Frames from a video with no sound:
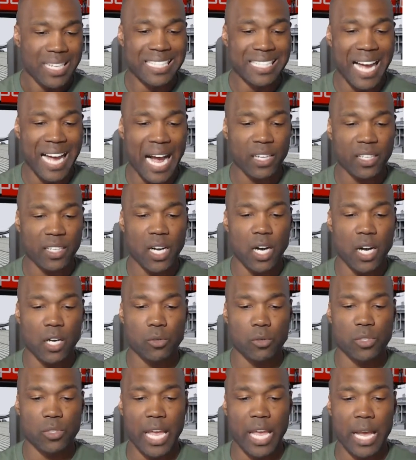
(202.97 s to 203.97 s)
docked
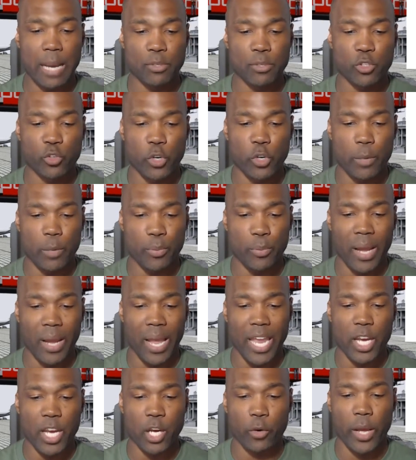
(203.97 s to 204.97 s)
Uncle Sam's
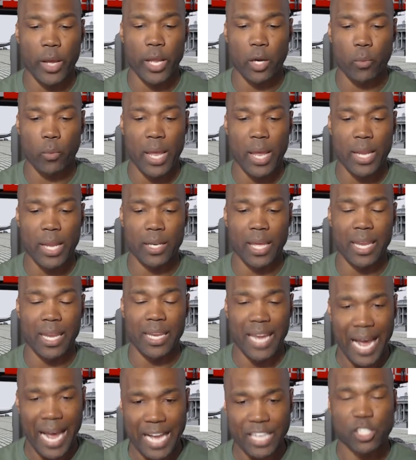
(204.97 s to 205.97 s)
AAA credit rating a
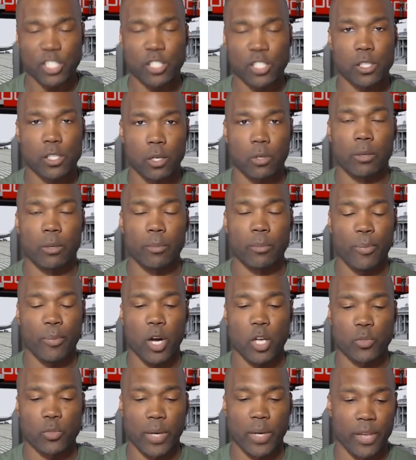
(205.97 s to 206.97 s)
notch. So let me
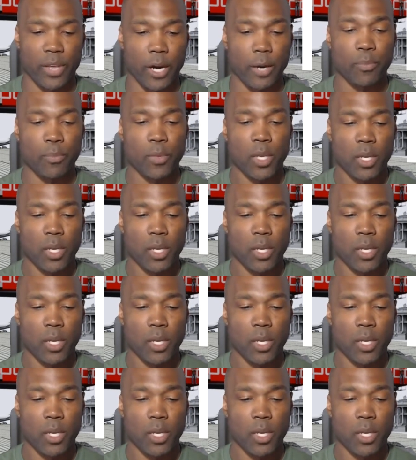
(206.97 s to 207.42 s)
pause right there.